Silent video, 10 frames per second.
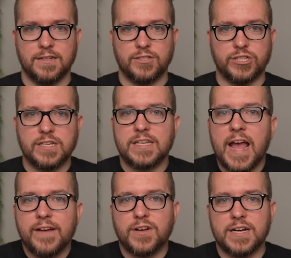She doesn't
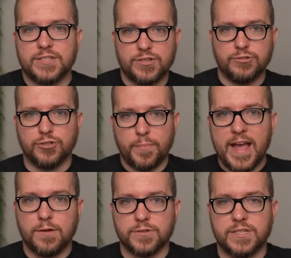have constitutional
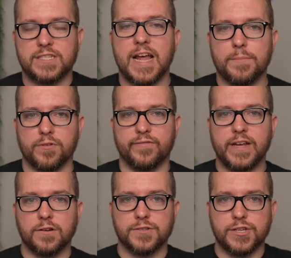powers to snap her
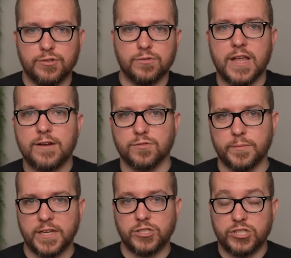fingers and unilaterally make sure